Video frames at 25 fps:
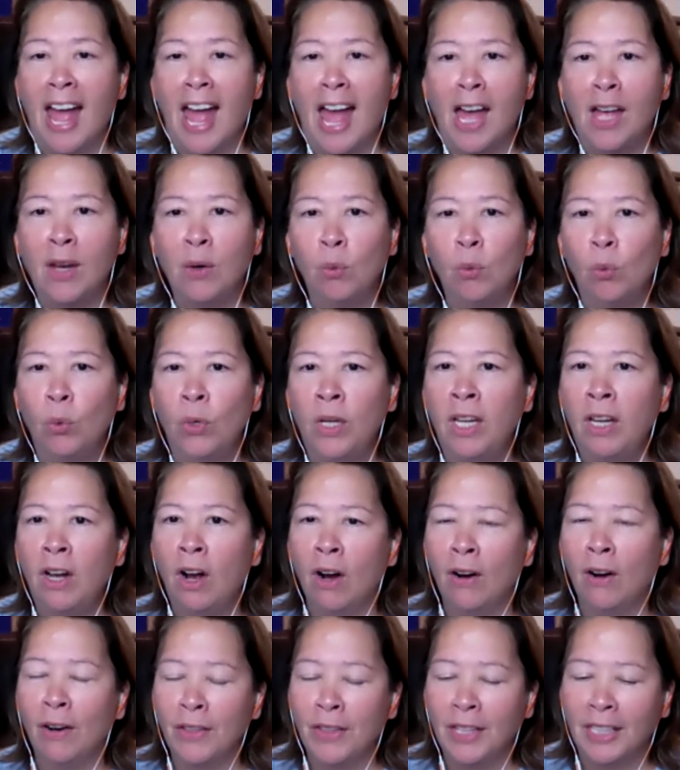And we
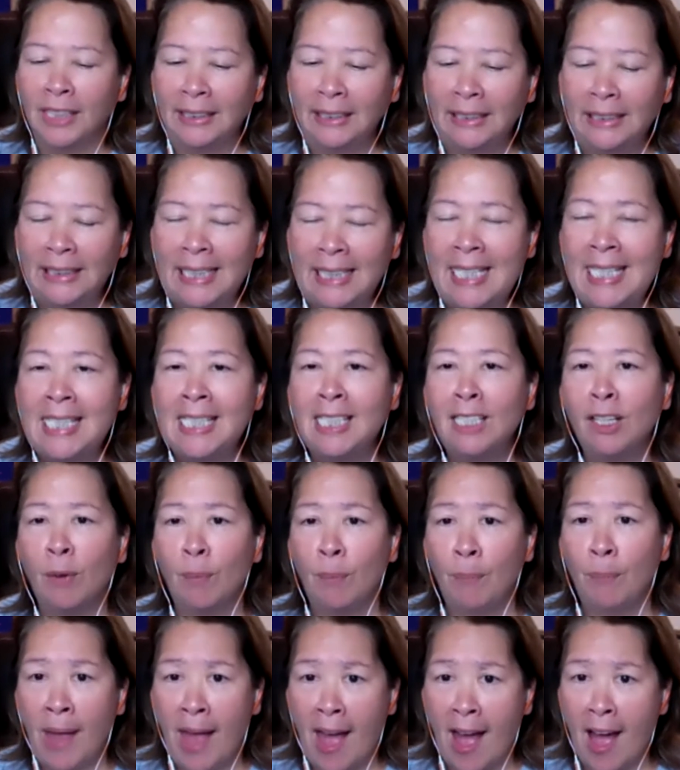are the least
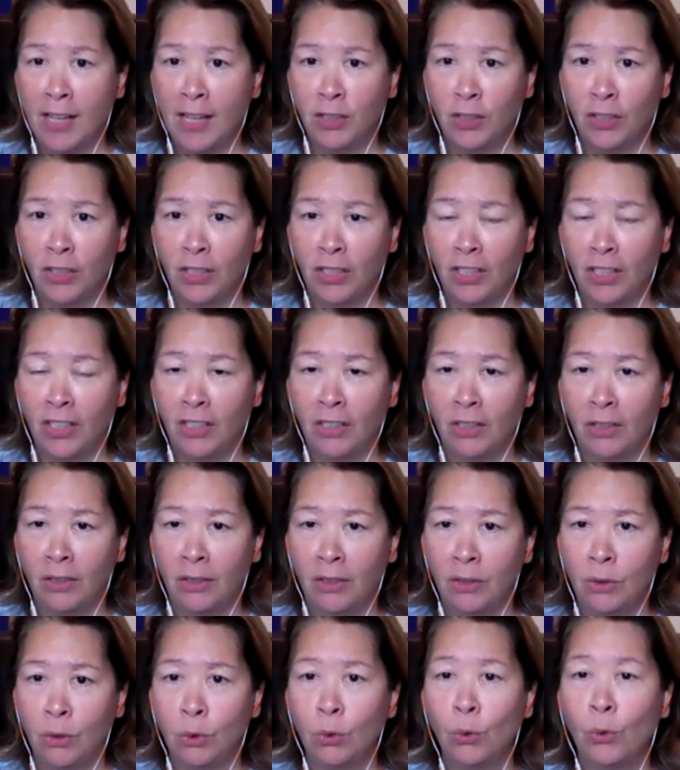compassionate
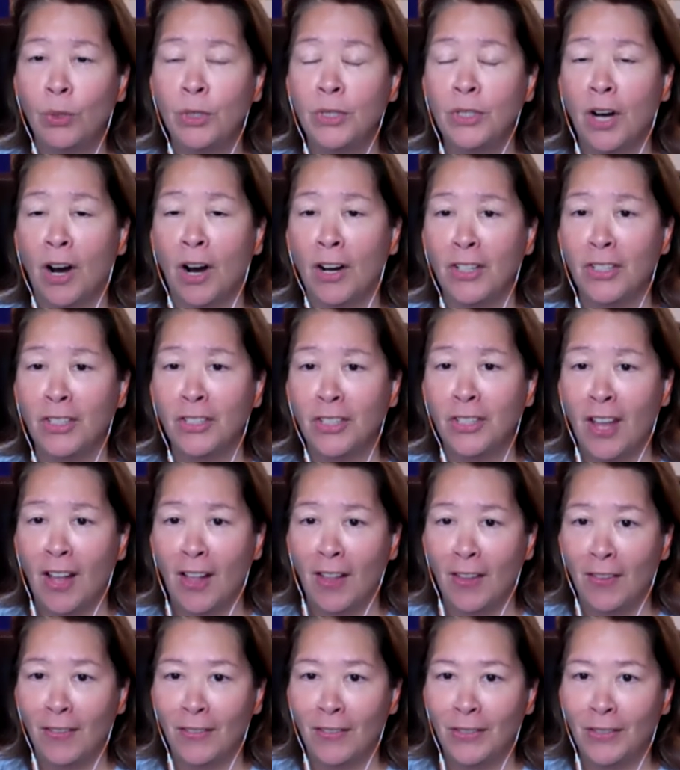towards
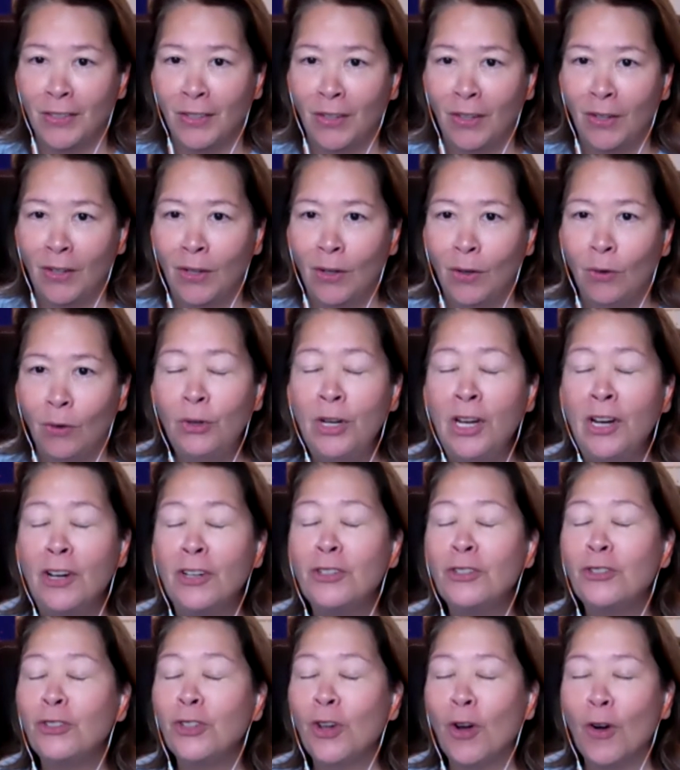ourselves. We hmm. are
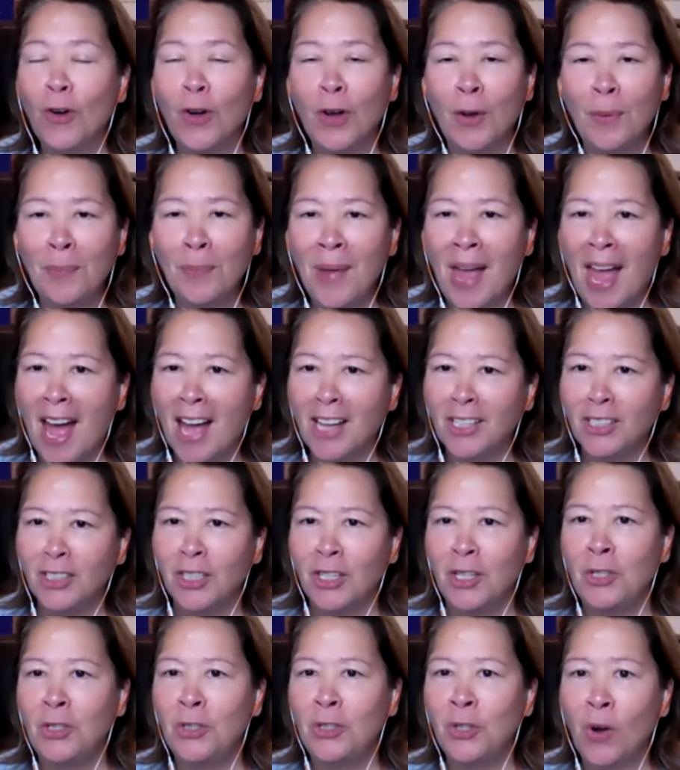so
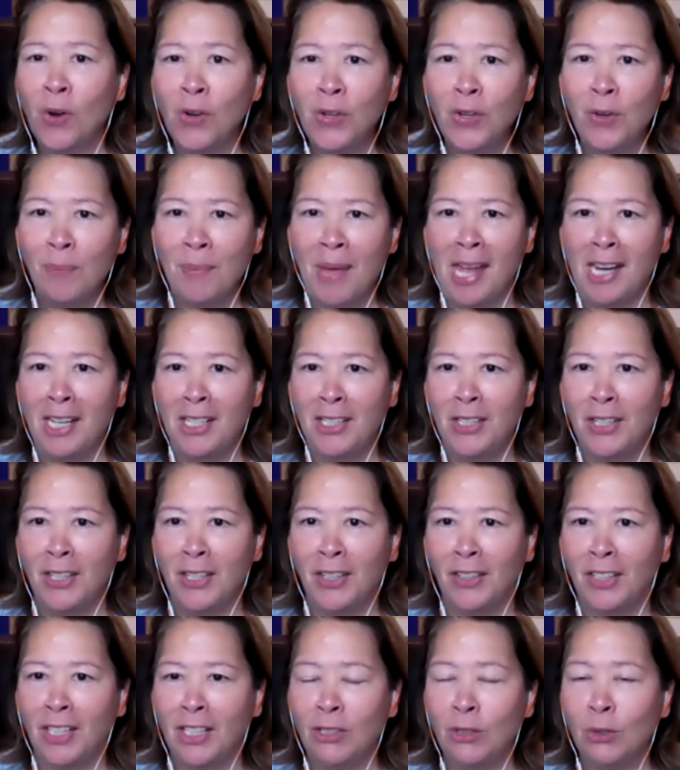compassionate, so
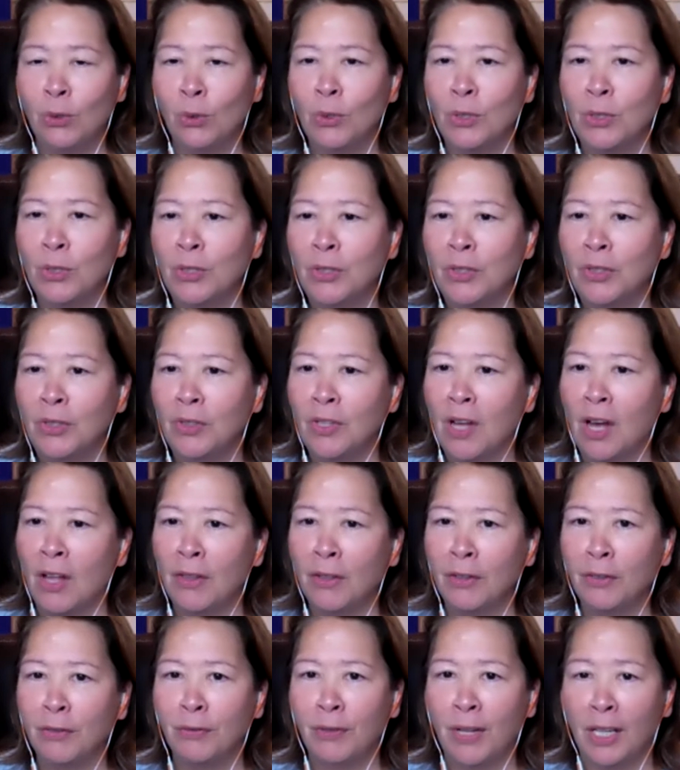humanitarian towards
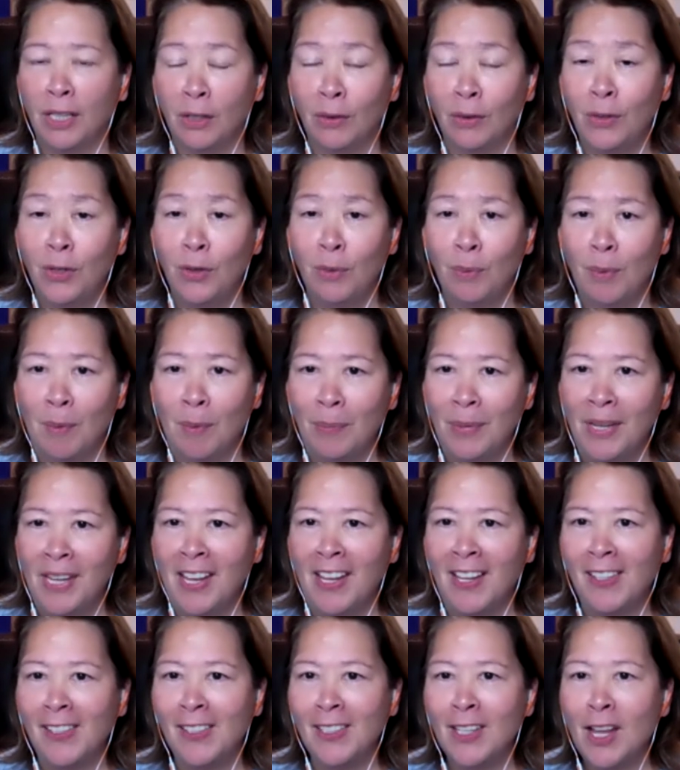other fellow human
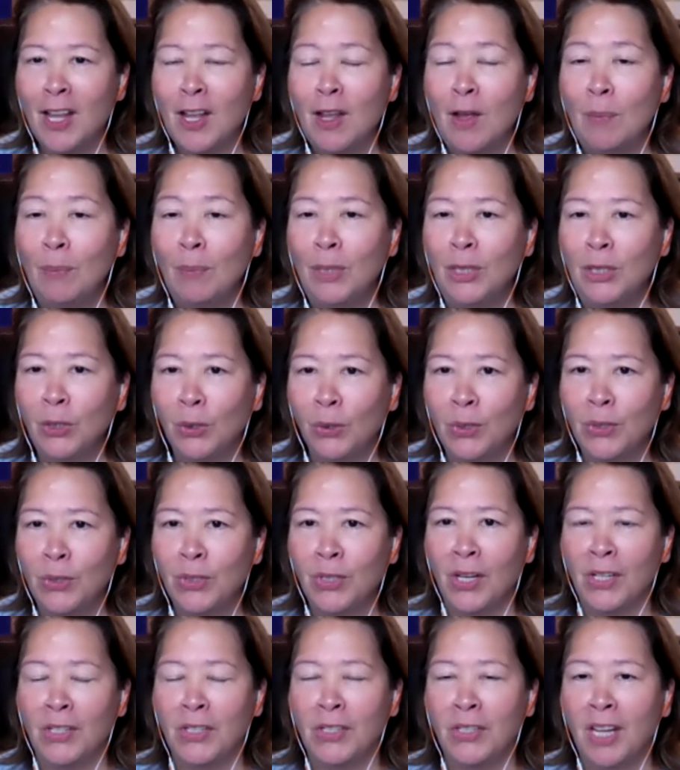beings, but towards
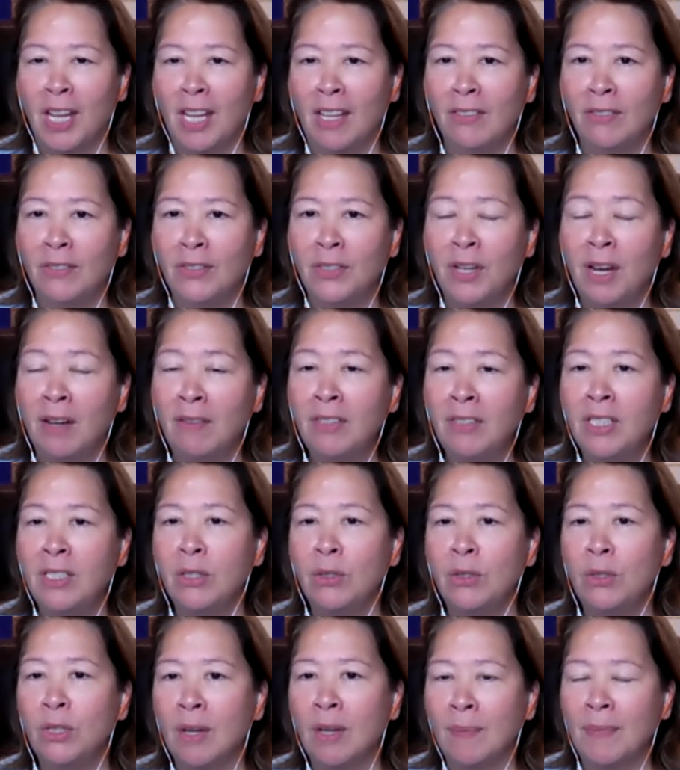ourselves, you ever
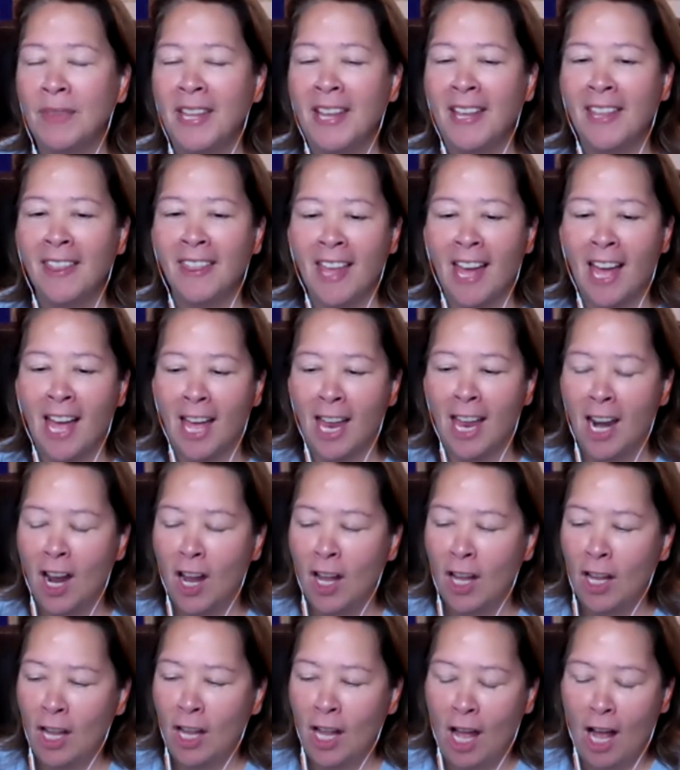do something that,
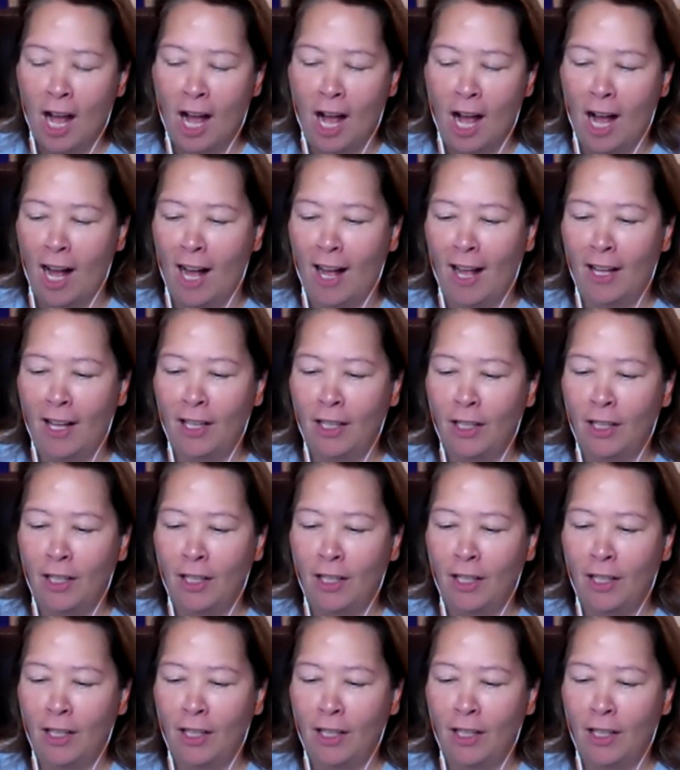uh,